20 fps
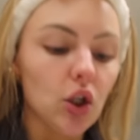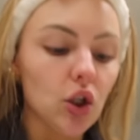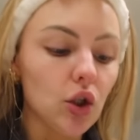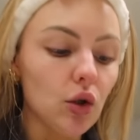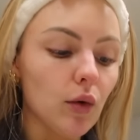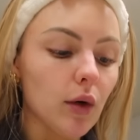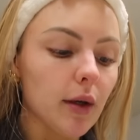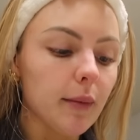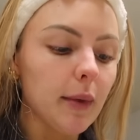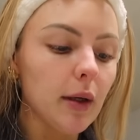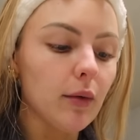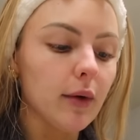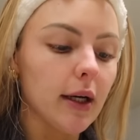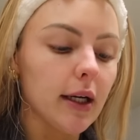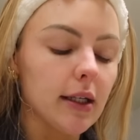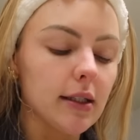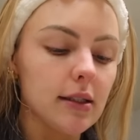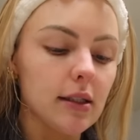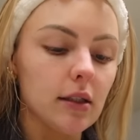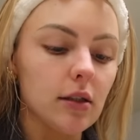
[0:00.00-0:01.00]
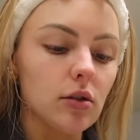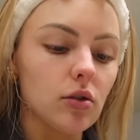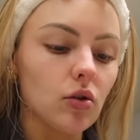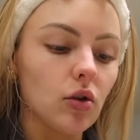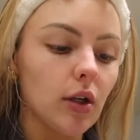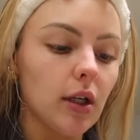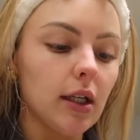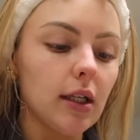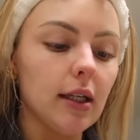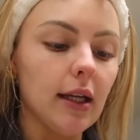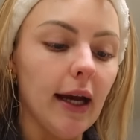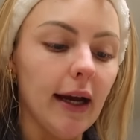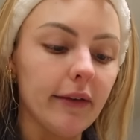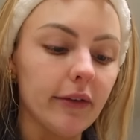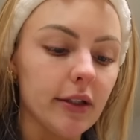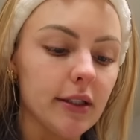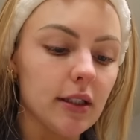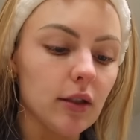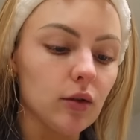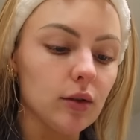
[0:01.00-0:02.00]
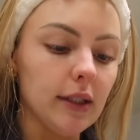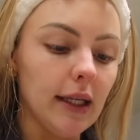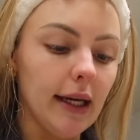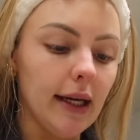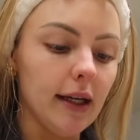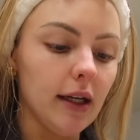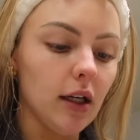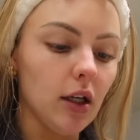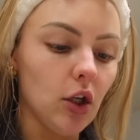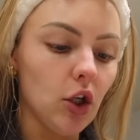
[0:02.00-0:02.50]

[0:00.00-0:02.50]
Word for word: You want to be wearing sunscreen every single day,